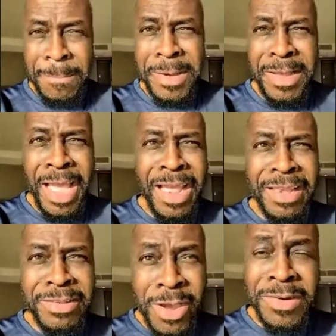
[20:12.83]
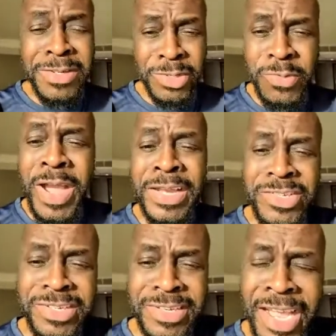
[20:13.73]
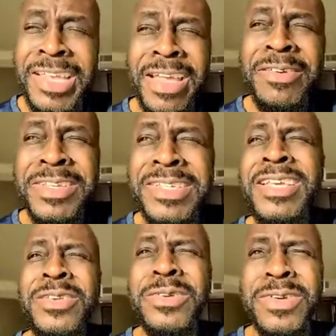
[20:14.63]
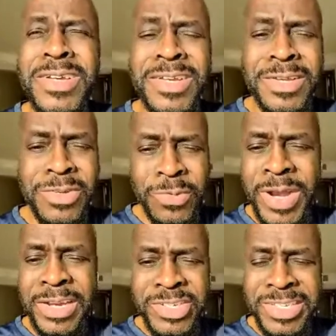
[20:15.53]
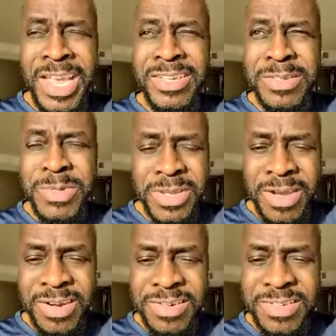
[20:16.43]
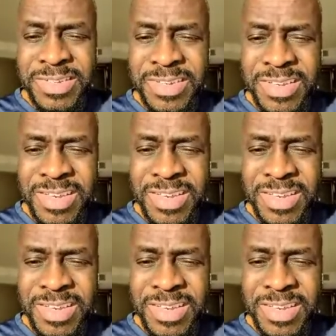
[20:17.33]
But talk to Taraji. I guarantee you, Taraji's got some scars.